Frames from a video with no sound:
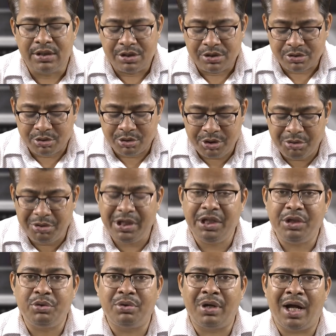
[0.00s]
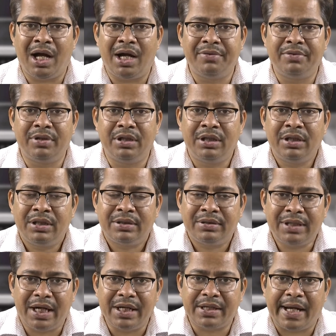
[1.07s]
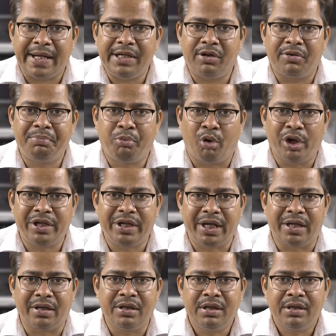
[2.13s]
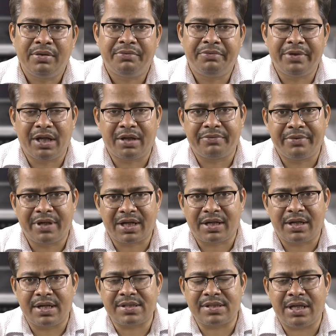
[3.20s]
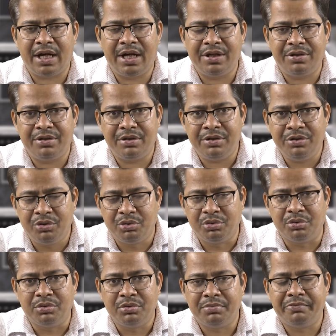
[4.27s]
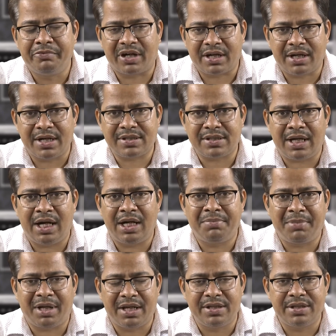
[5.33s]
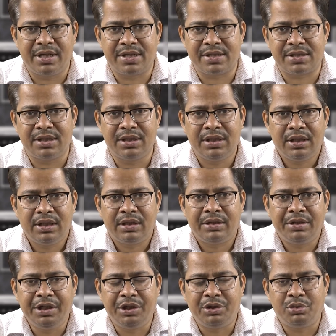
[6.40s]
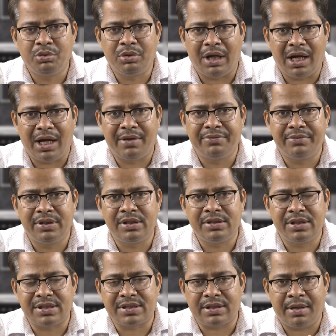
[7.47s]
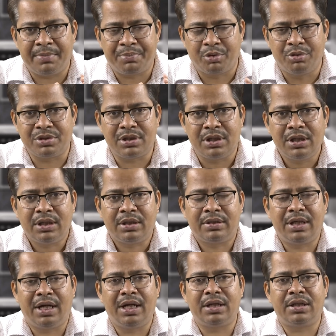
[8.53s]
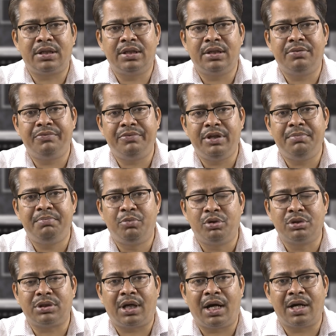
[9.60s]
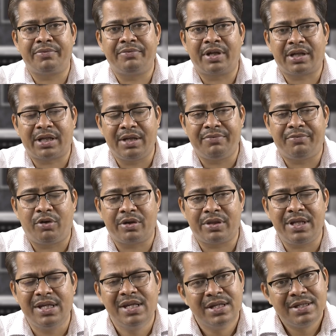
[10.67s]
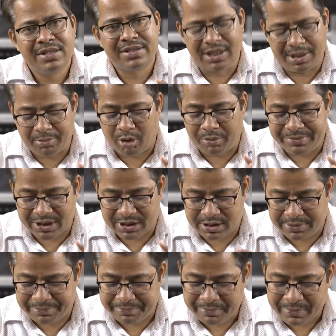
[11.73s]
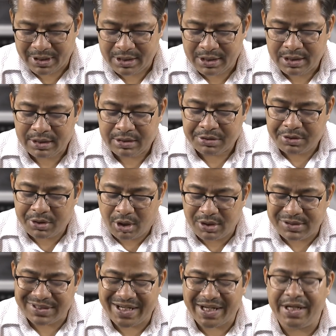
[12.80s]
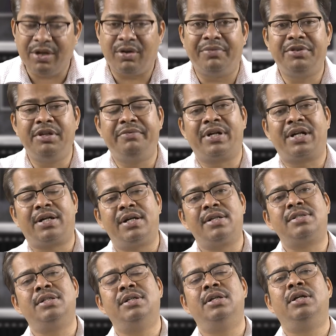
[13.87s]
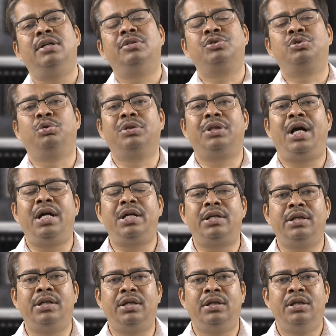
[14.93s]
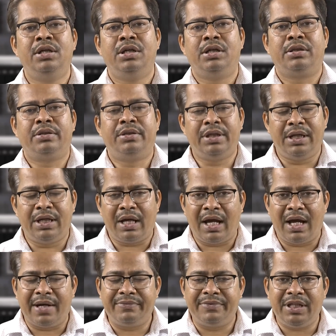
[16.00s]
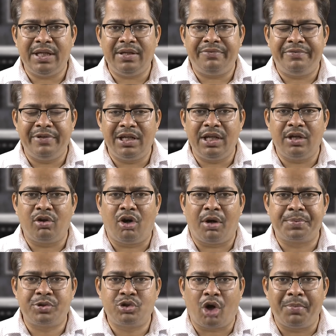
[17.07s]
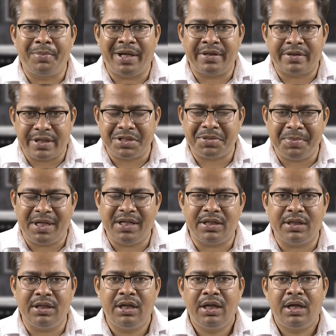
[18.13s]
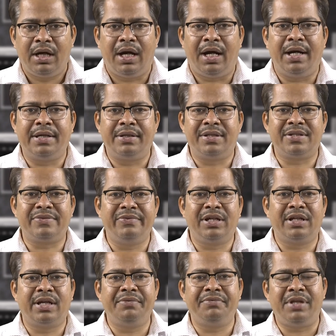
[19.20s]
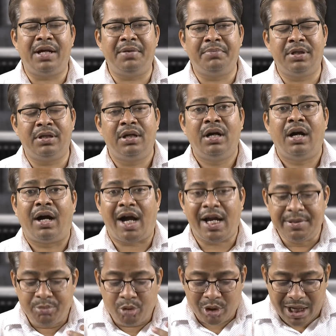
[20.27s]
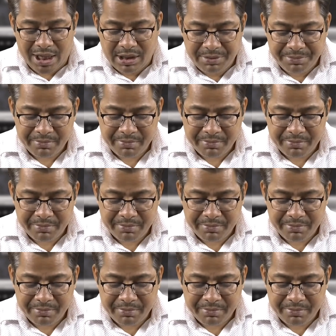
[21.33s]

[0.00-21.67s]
So, you need to have uh, that kind of bonding where workers and you, workers and managers need to have uh, this approach that uh, we both are working for the same objective. Cross training of the workers uh, so that uh, they have the feeling of job enrichment uh, and this will give them uh, high morale.